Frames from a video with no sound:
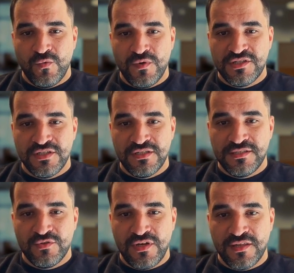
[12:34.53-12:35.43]

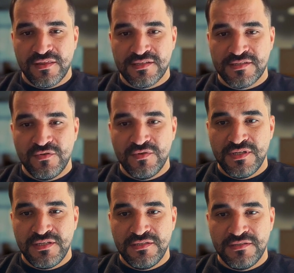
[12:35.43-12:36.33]
questions to ask the
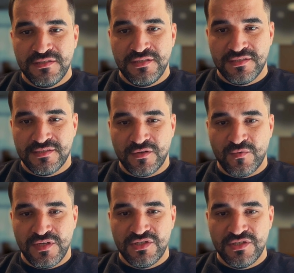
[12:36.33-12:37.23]
student. Here's the
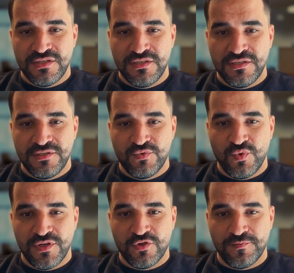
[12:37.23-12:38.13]
questions,
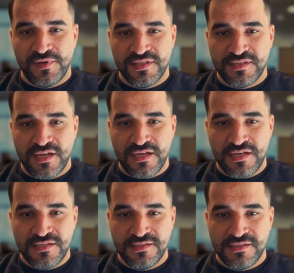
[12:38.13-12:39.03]
where to place the
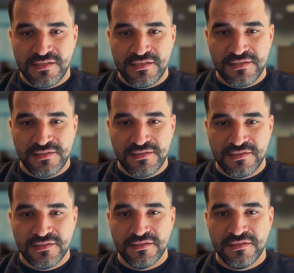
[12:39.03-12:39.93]

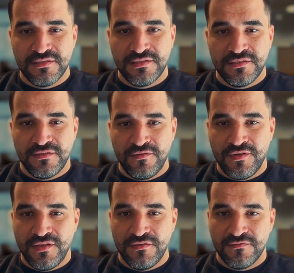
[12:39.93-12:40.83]
answers.
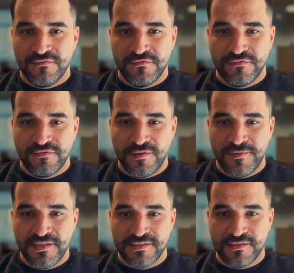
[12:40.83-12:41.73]
Okay,
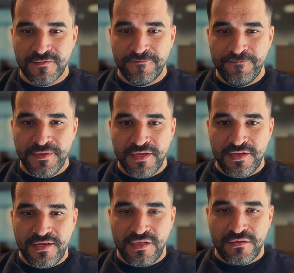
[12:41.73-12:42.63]
amazing.
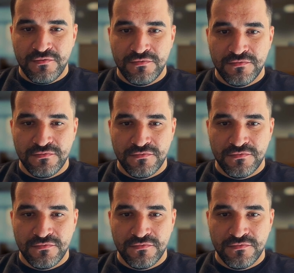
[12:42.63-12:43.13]
Now,